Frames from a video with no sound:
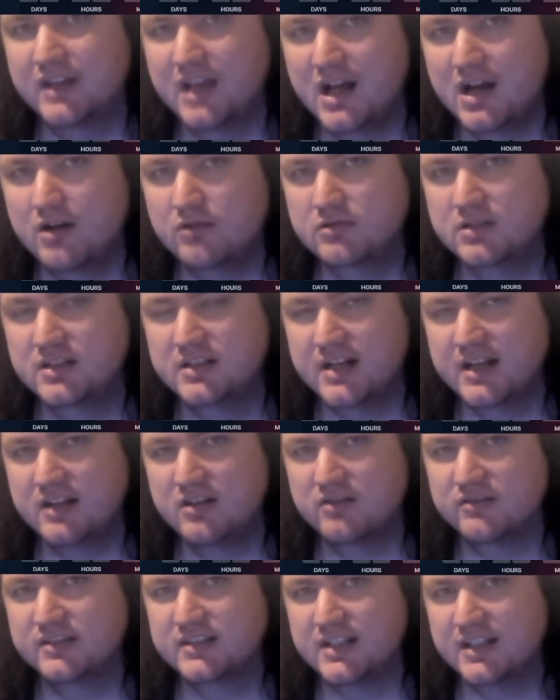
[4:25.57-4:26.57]
Carlton taking
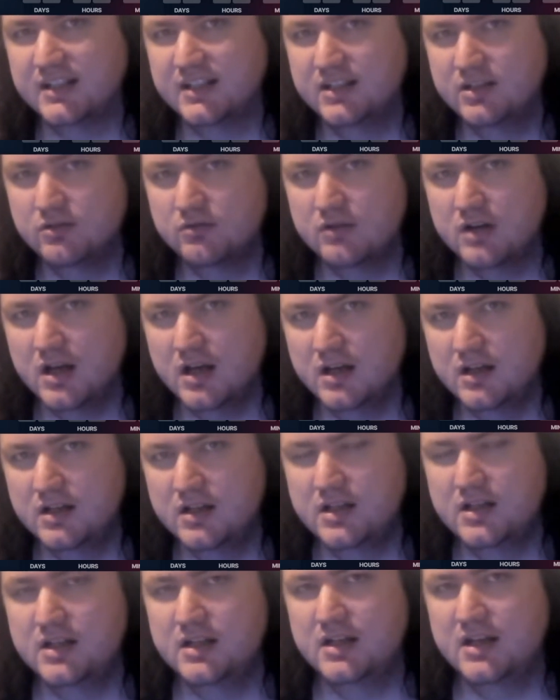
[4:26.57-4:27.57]
on St Kilda
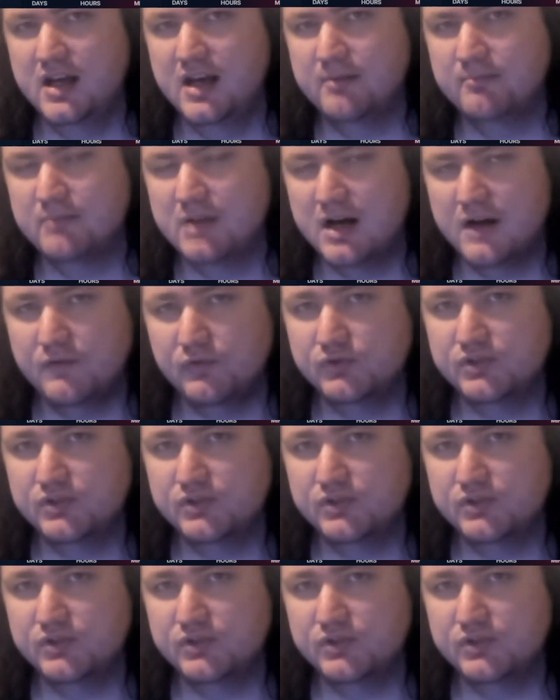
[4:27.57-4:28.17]
at Marvel